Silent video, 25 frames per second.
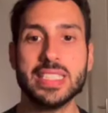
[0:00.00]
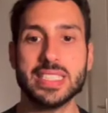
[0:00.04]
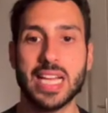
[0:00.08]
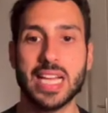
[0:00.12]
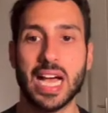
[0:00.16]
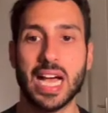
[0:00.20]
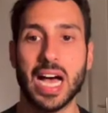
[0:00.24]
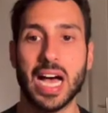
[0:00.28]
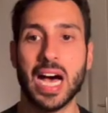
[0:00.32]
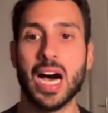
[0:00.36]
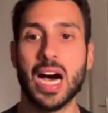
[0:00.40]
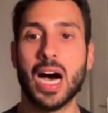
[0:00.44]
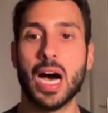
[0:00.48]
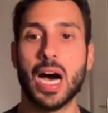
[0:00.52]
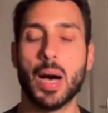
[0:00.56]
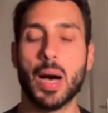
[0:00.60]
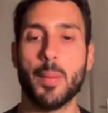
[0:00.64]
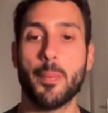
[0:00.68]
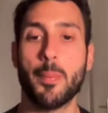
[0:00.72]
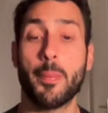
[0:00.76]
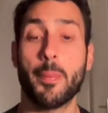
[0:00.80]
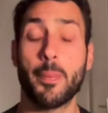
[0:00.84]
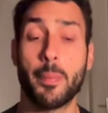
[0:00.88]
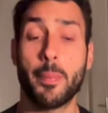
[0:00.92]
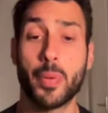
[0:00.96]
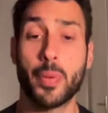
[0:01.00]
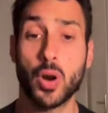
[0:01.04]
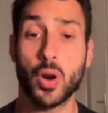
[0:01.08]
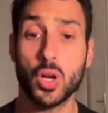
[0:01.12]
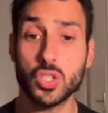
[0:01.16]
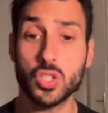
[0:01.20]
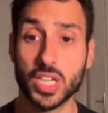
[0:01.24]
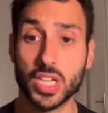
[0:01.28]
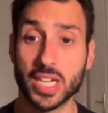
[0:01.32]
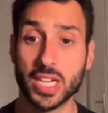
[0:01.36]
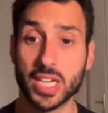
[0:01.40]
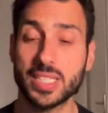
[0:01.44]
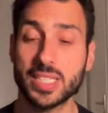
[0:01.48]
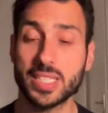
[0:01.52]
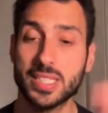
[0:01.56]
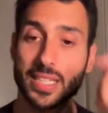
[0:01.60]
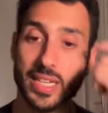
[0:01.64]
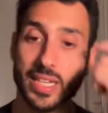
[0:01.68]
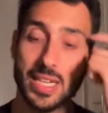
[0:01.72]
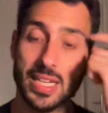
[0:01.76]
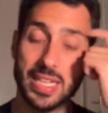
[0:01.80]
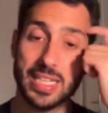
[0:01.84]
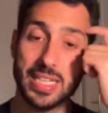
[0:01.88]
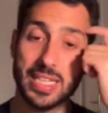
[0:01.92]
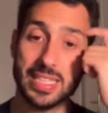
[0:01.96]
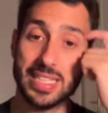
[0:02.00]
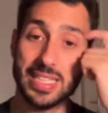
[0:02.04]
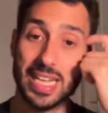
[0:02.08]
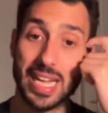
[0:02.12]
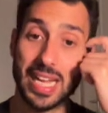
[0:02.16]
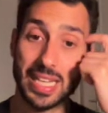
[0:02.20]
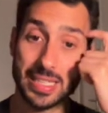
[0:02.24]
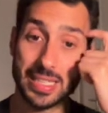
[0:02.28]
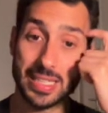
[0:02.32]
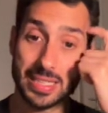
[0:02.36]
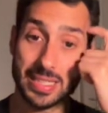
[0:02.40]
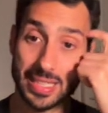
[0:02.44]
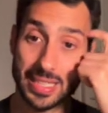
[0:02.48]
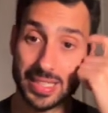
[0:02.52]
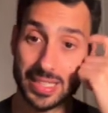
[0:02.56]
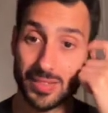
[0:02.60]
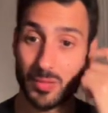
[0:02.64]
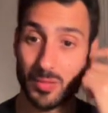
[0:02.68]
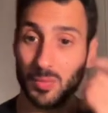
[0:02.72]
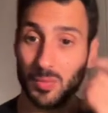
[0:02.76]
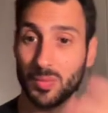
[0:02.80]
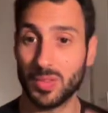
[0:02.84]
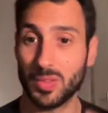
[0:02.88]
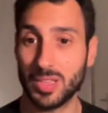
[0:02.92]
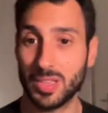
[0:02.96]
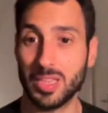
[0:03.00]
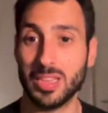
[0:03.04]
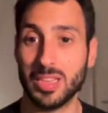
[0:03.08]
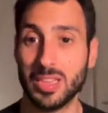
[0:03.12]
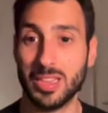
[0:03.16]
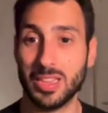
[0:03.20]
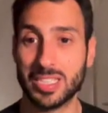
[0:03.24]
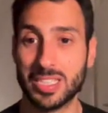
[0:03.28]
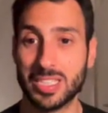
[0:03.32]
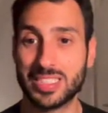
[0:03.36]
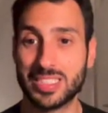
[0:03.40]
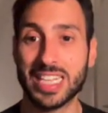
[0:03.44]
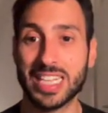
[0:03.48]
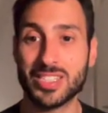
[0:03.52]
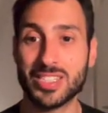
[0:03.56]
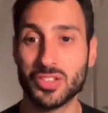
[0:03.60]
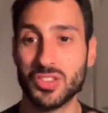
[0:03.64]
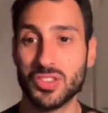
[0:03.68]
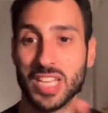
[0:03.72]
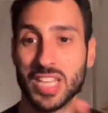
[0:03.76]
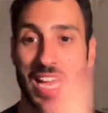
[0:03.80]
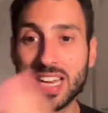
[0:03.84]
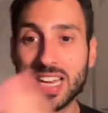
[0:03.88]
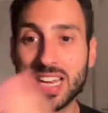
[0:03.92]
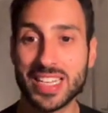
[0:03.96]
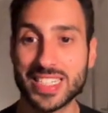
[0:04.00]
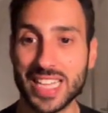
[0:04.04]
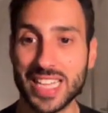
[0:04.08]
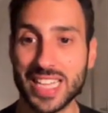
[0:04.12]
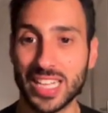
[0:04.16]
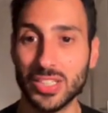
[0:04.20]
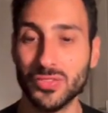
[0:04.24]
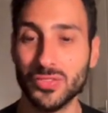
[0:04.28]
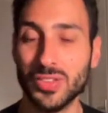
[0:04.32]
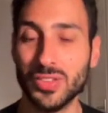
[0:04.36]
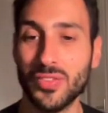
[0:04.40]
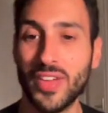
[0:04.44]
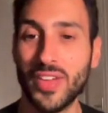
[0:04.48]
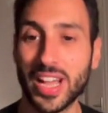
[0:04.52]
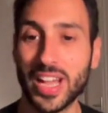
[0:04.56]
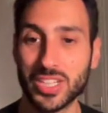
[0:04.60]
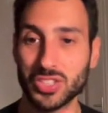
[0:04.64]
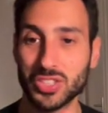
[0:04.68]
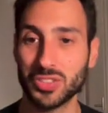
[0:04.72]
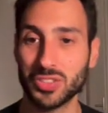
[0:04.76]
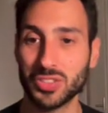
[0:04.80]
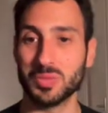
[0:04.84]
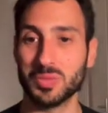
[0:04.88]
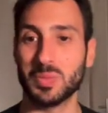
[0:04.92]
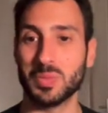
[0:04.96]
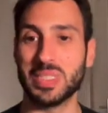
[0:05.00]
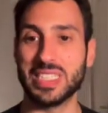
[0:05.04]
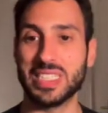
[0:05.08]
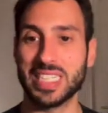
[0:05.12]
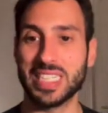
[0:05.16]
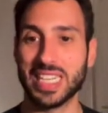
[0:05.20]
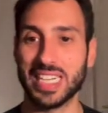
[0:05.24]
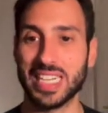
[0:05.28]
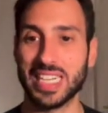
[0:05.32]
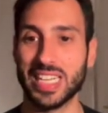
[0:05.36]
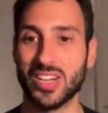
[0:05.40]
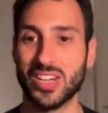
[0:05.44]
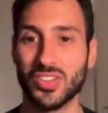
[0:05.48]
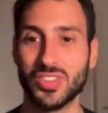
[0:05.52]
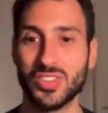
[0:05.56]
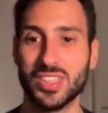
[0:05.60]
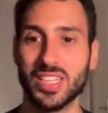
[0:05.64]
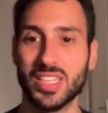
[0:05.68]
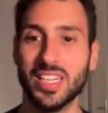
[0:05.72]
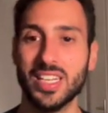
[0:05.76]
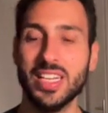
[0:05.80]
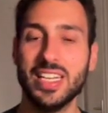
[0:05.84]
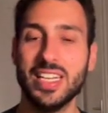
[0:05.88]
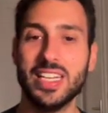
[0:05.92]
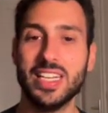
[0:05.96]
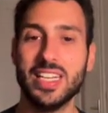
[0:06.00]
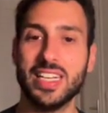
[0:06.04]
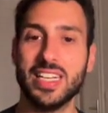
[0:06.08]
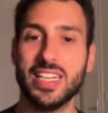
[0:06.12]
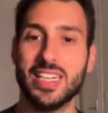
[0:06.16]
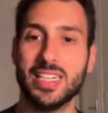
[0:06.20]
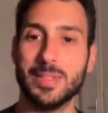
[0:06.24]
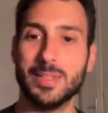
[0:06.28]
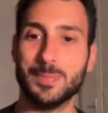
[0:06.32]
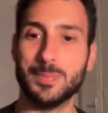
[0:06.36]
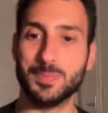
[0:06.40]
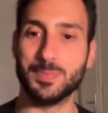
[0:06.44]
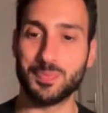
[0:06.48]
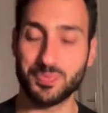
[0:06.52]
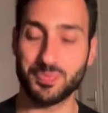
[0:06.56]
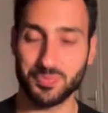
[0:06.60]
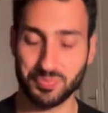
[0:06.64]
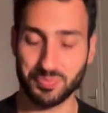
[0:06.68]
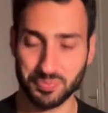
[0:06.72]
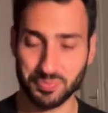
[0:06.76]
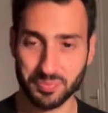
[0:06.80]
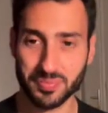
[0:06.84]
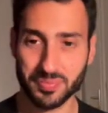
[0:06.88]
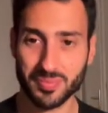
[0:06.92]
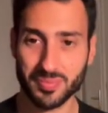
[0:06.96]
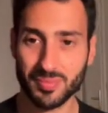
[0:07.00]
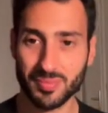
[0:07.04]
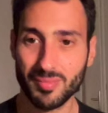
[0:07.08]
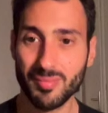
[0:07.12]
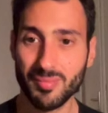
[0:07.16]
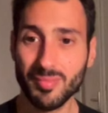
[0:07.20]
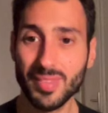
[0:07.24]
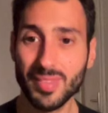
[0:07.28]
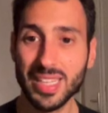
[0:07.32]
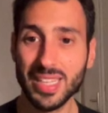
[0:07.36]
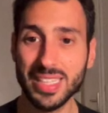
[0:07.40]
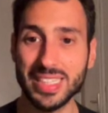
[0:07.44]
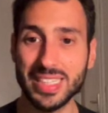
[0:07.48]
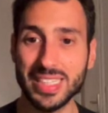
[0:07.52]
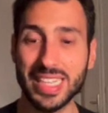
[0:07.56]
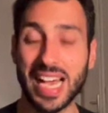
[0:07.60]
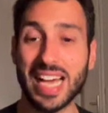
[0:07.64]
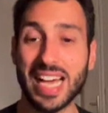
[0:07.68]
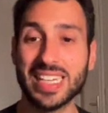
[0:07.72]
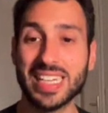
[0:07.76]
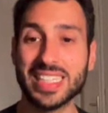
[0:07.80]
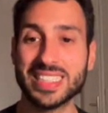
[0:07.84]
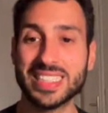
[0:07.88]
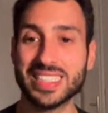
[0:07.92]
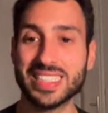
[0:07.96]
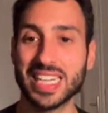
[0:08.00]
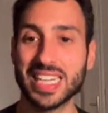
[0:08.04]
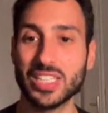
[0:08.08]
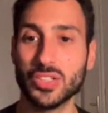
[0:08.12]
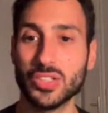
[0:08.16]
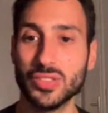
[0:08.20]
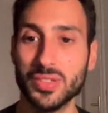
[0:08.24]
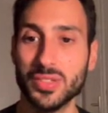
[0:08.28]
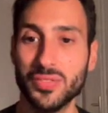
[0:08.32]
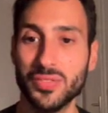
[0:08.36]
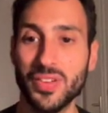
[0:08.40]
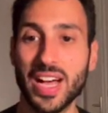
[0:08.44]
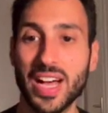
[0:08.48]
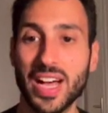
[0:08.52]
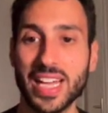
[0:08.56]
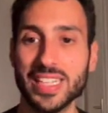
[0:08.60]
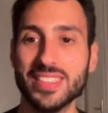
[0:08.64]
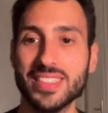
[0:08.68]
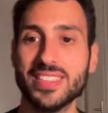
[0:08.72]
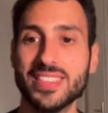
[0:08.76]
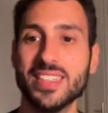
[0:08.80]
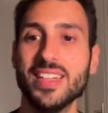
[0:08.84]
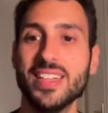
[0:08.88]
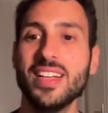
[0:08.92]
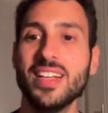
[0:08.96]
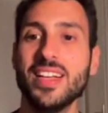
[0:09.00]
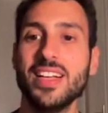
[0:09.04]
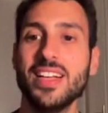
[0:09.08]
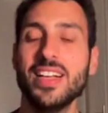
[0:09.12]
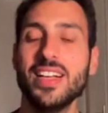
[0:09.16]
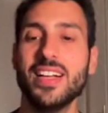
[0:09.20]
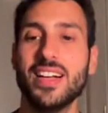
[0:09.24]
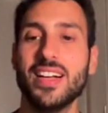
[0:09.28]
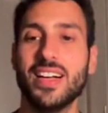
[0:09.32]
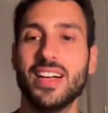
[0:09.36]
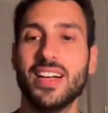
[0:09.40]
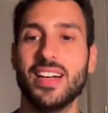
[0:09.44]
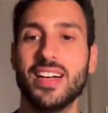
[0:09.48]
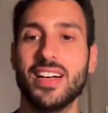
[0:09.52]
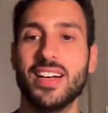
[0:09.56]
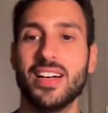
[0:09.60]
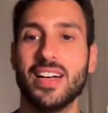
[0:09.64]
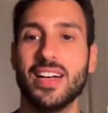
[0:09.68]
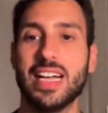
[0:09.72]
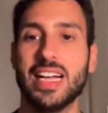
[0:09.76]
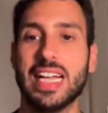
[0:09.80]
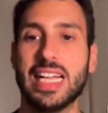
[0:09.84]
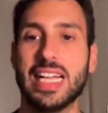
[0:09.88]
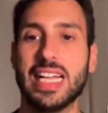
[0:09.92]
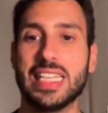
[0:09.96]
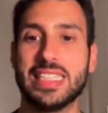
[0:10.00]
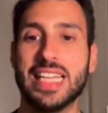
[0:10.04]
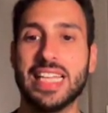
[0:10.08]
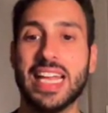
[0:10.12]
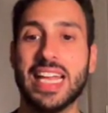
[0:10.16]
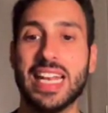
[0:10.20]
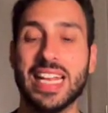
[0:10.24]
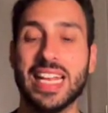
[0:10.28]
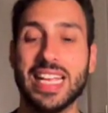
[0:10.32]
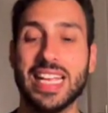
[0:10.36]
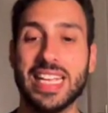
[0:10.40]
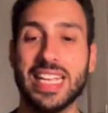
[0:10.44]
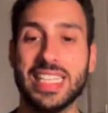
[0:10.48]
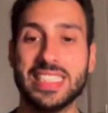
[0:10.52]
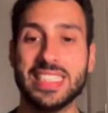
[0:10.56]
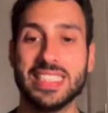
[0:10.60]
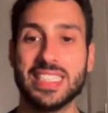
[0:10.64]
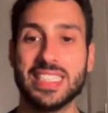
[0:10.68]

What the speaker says: a project that stands on the other side of the faction, basically on the other side of the fight, that is